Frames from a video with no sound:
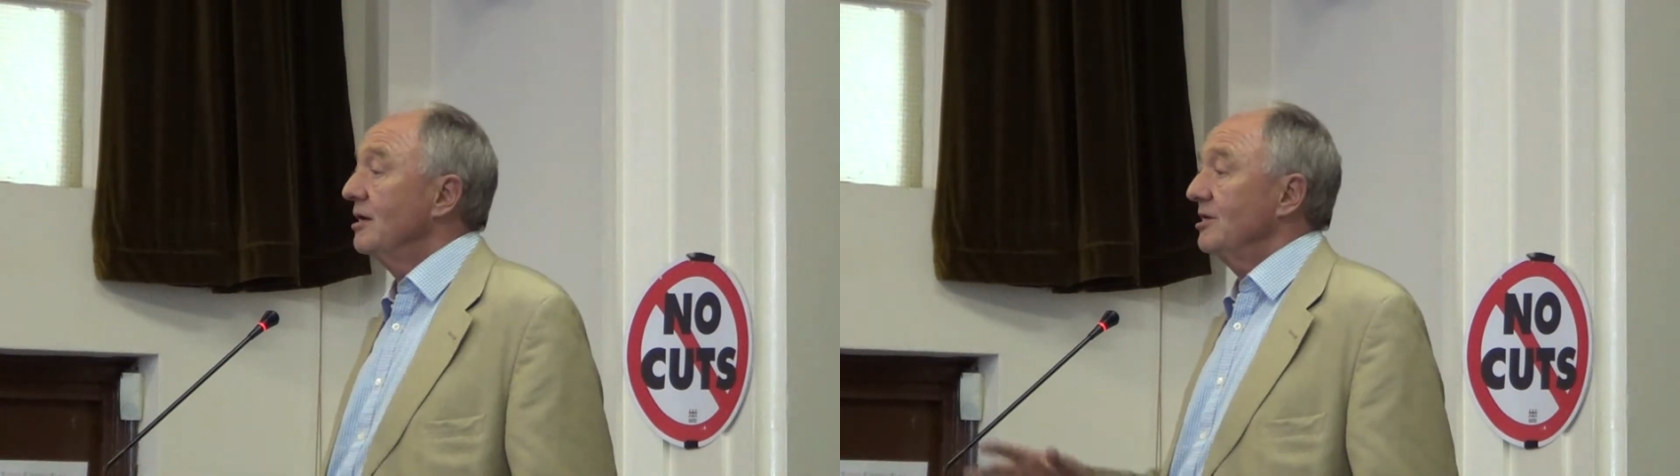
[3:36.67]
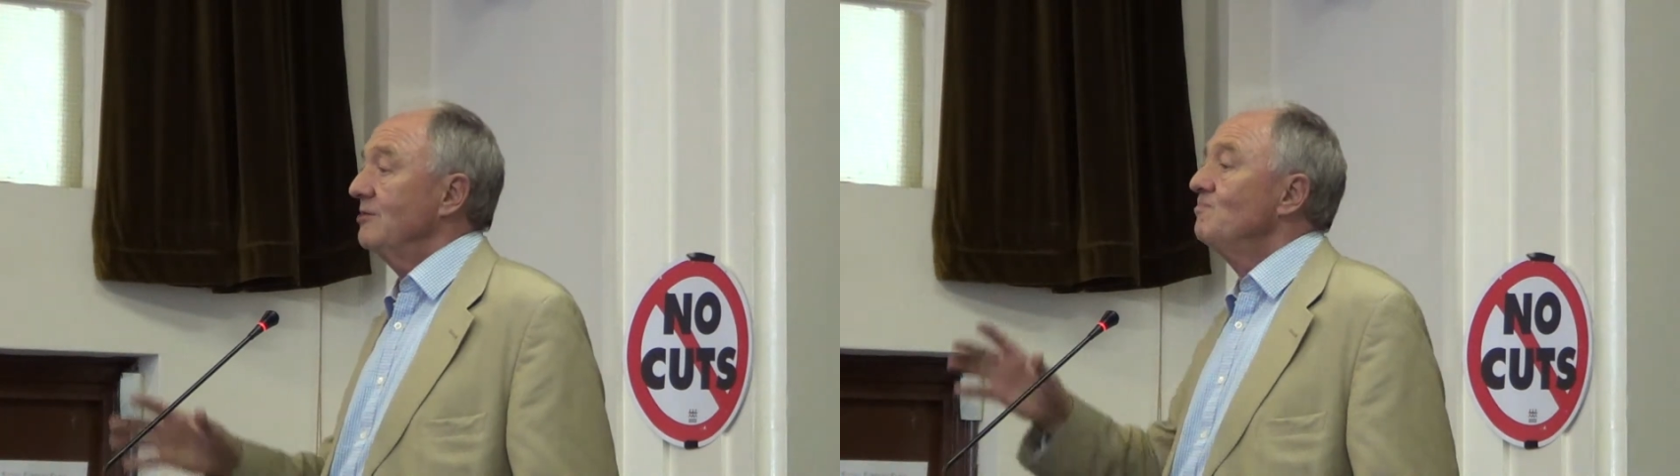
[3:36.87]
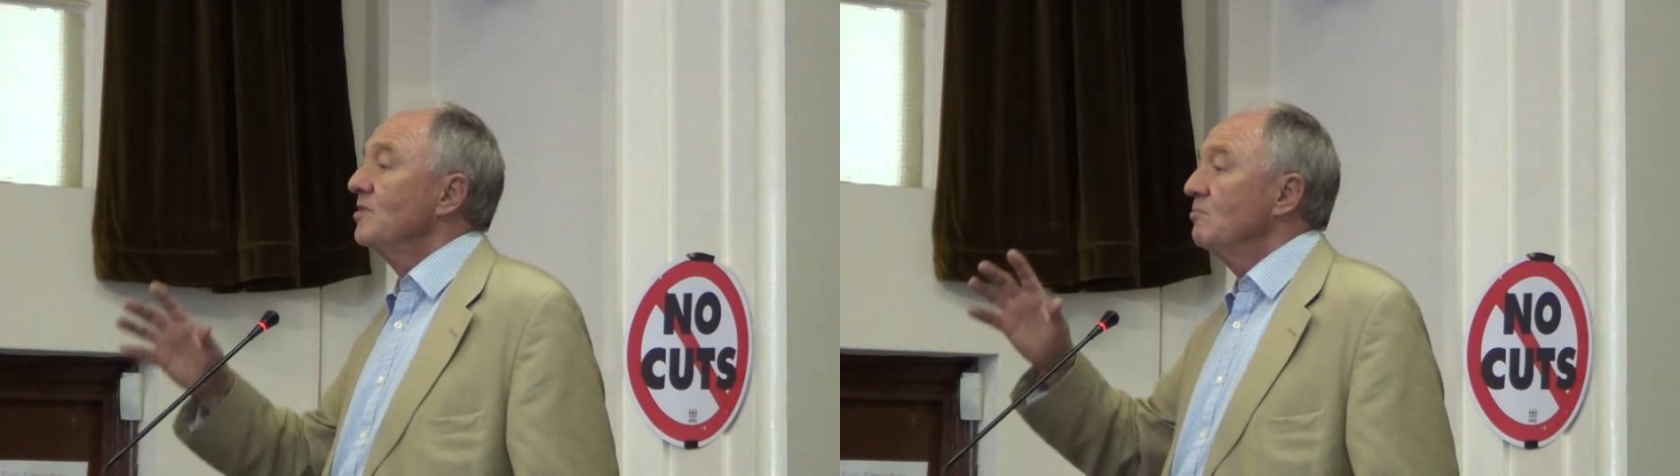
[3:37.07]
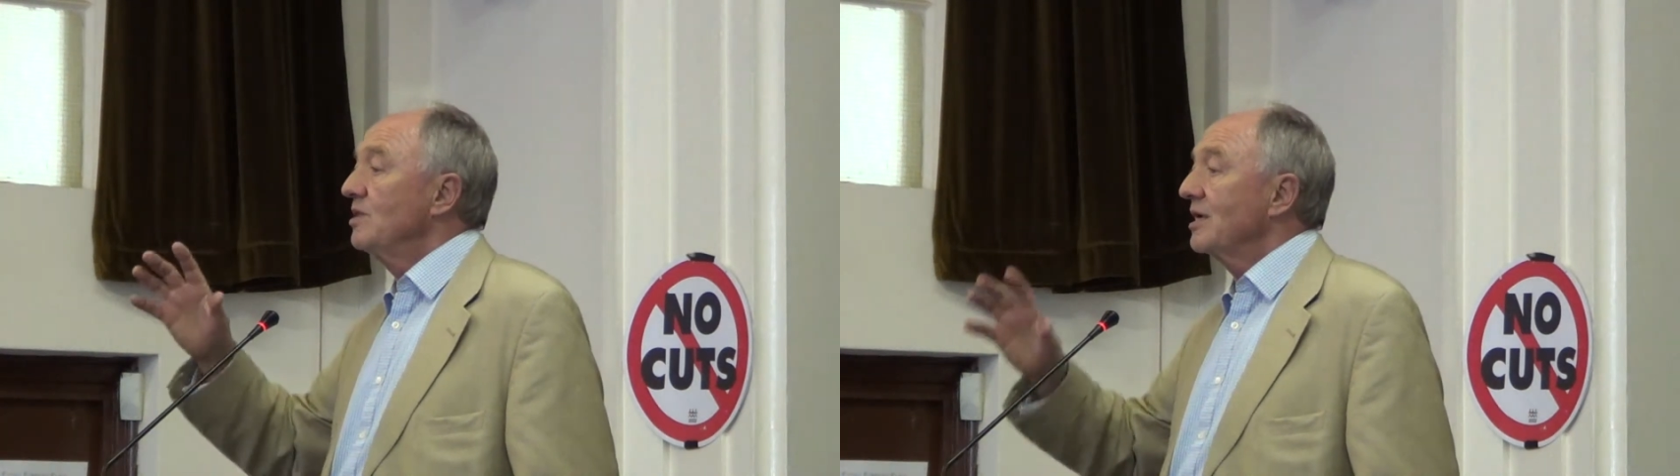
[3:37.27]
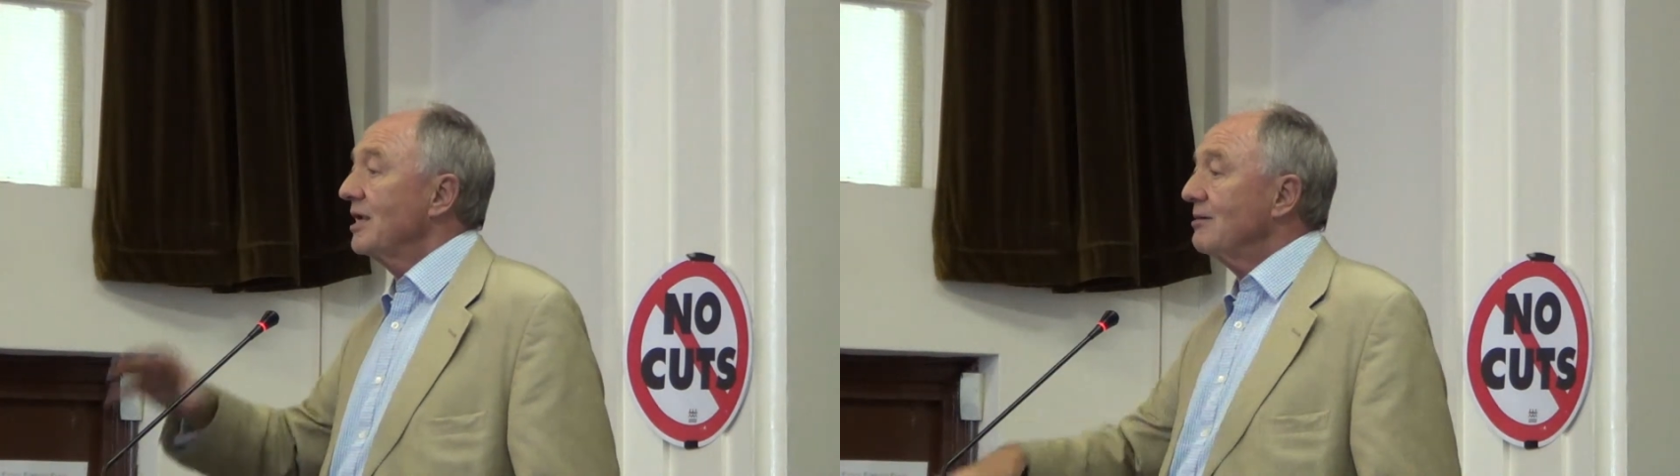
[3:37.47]
With
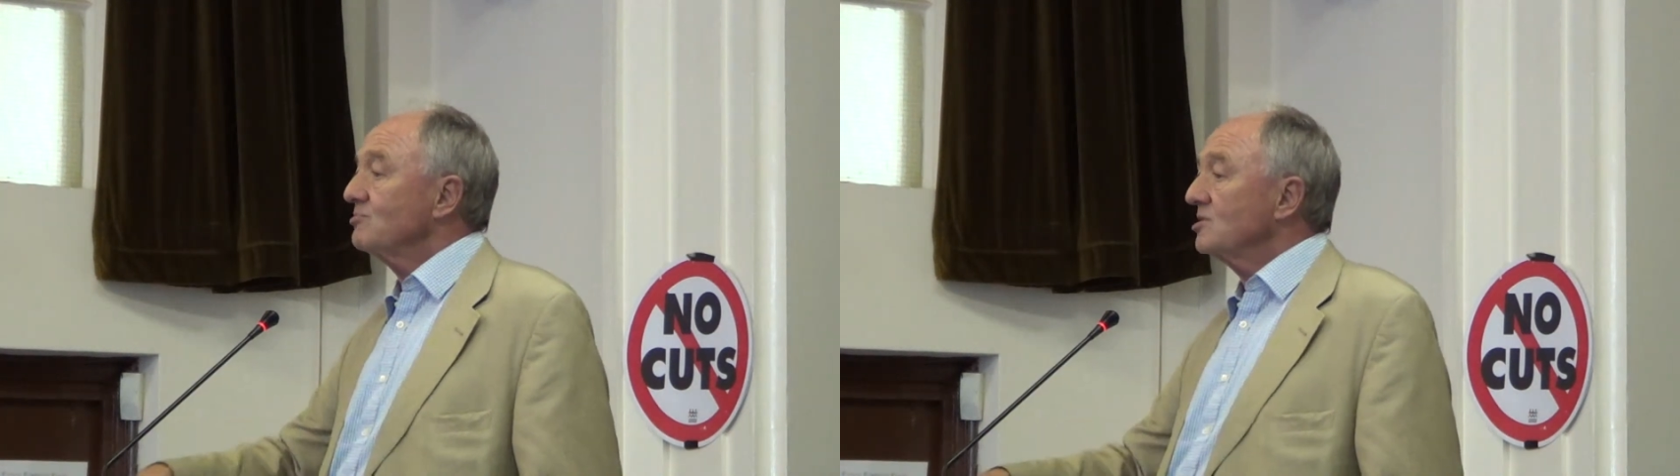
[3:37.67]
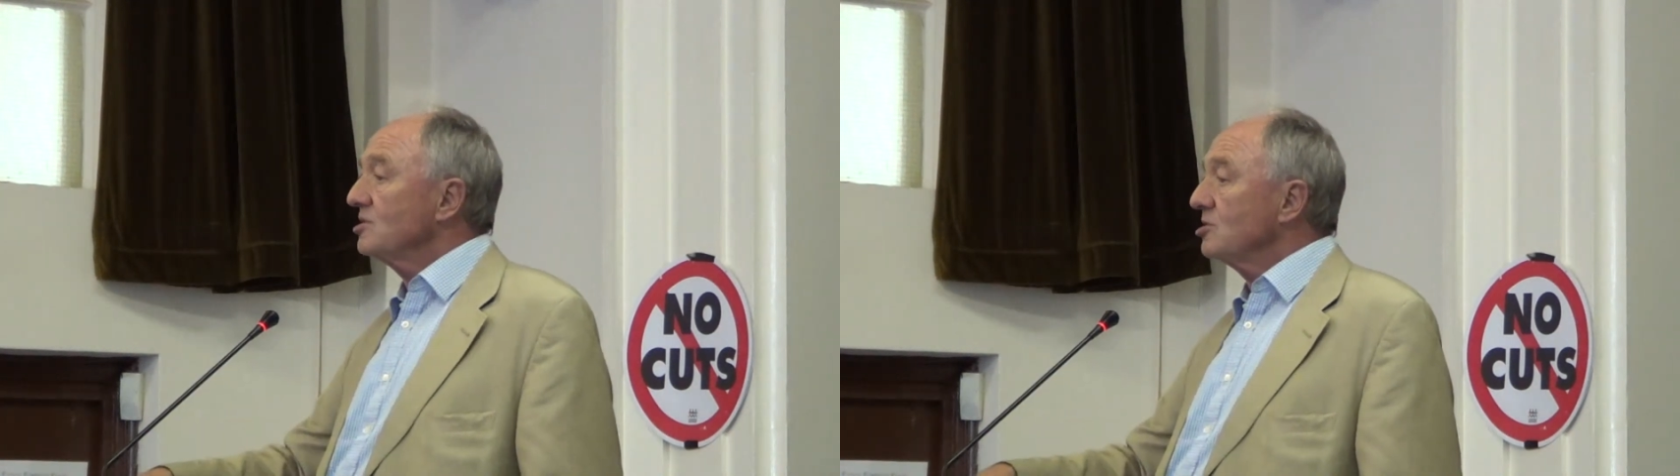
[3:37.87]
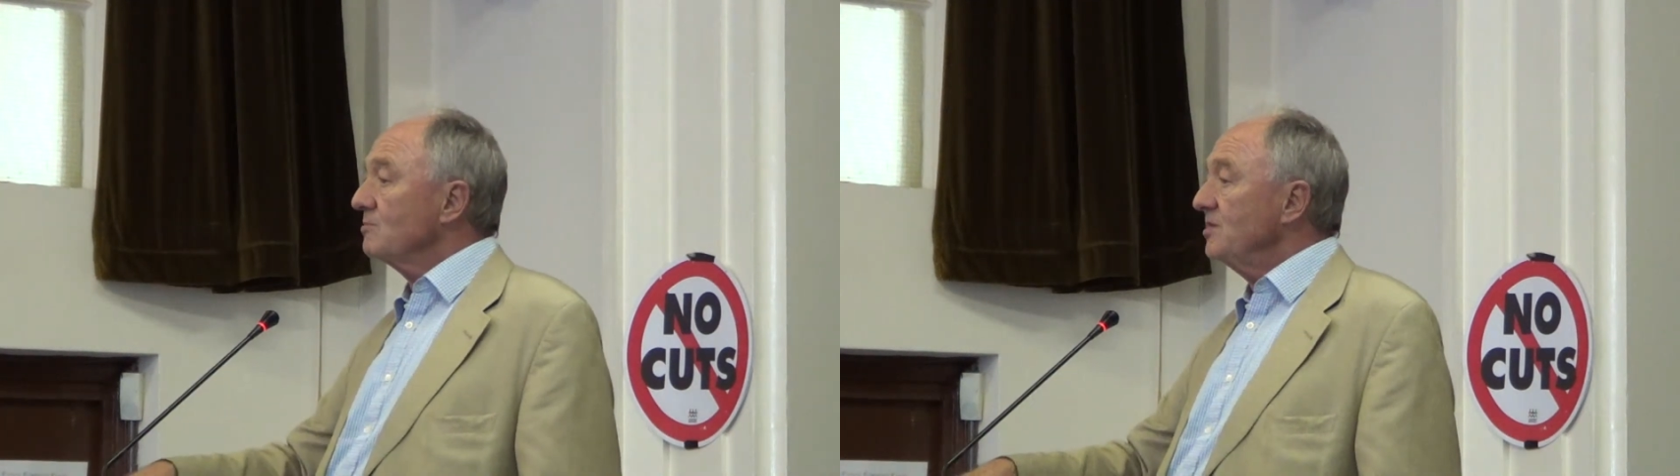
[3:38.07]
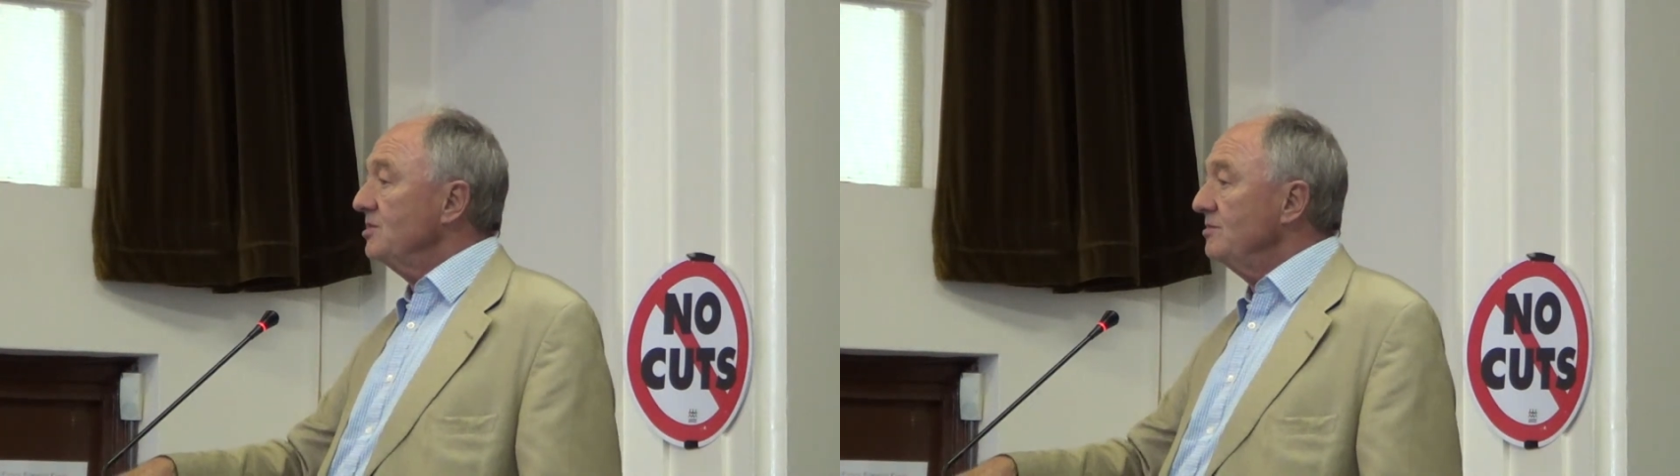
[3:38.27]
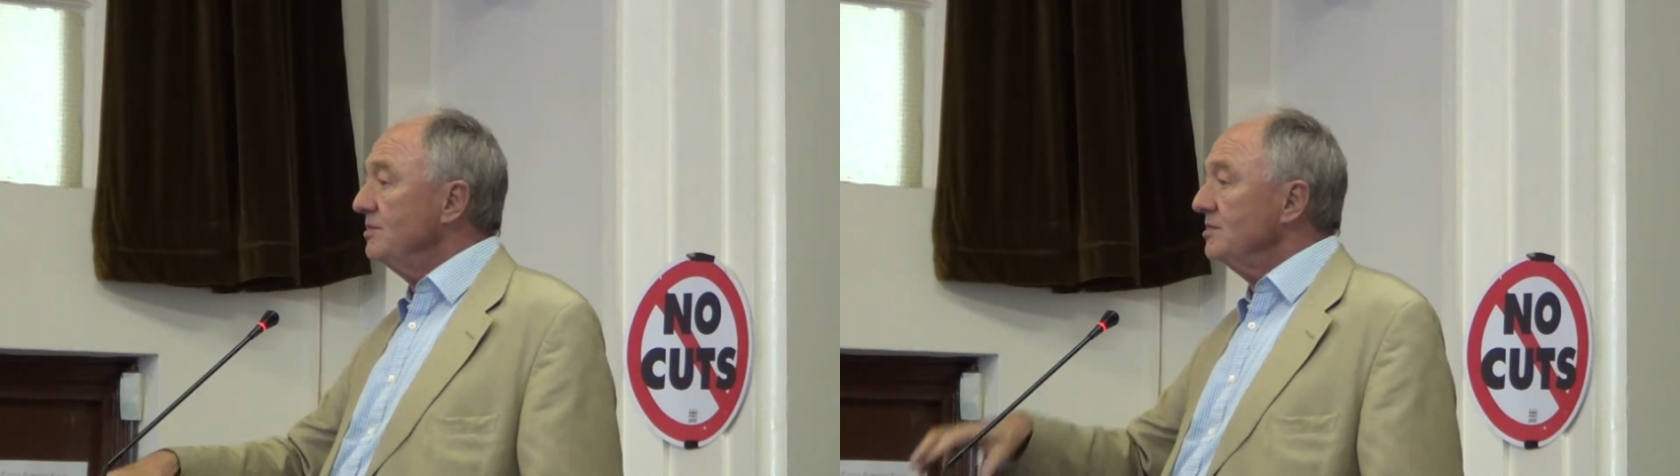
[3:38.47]
the collapse of the Soviet
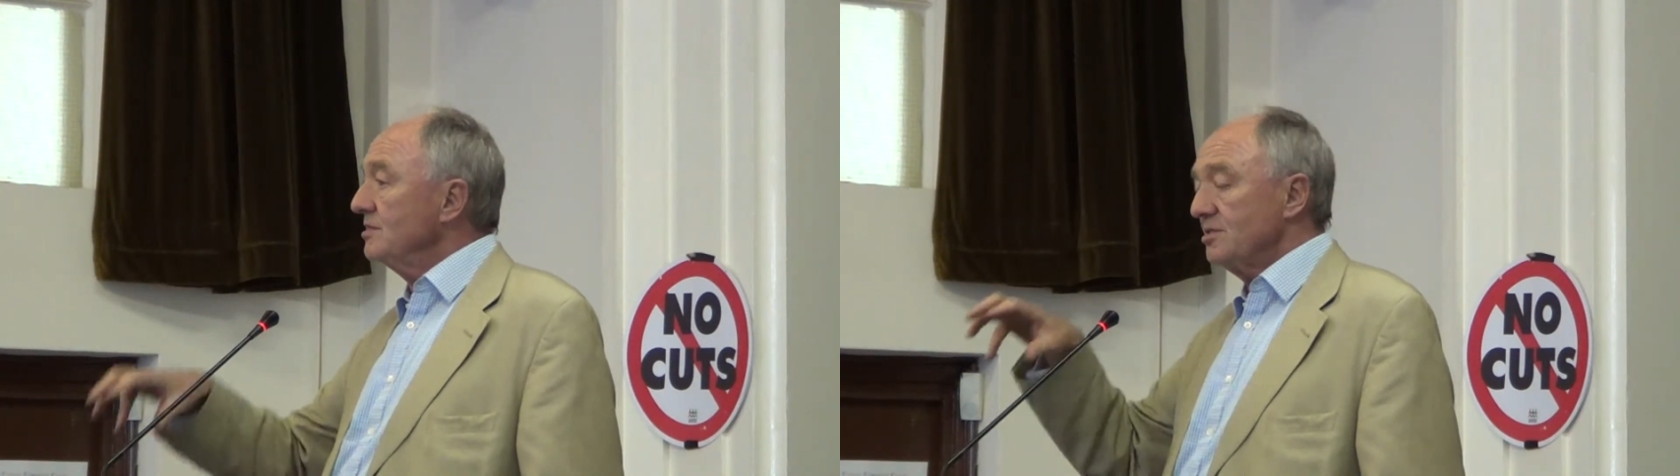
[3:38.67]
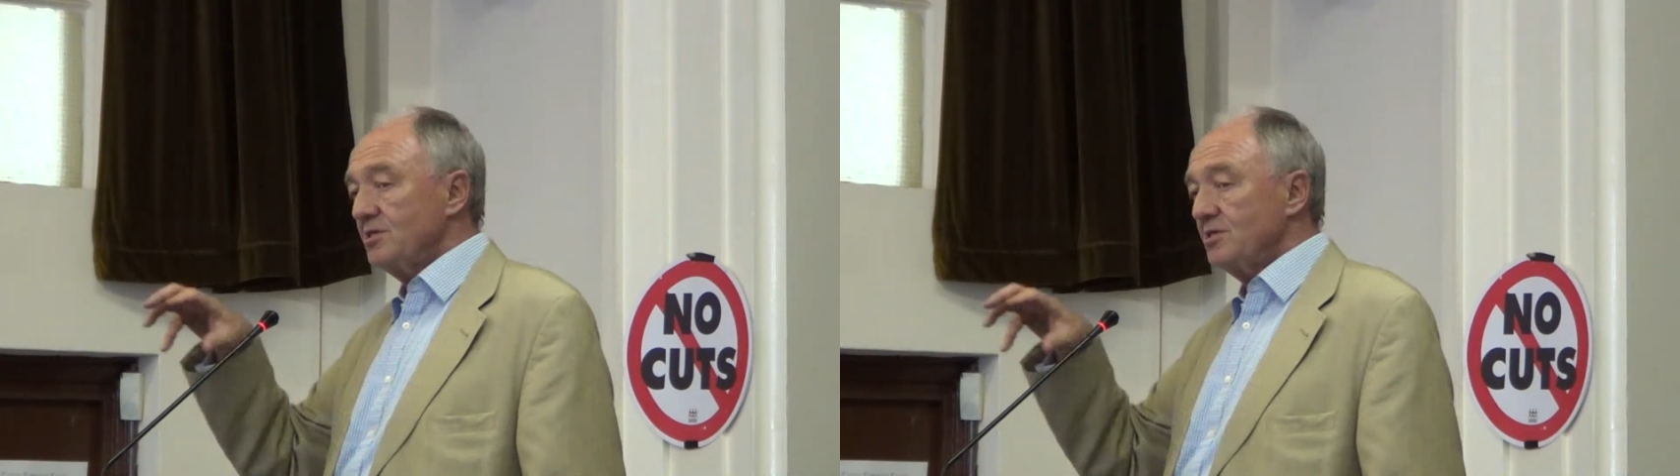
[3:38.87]
Union,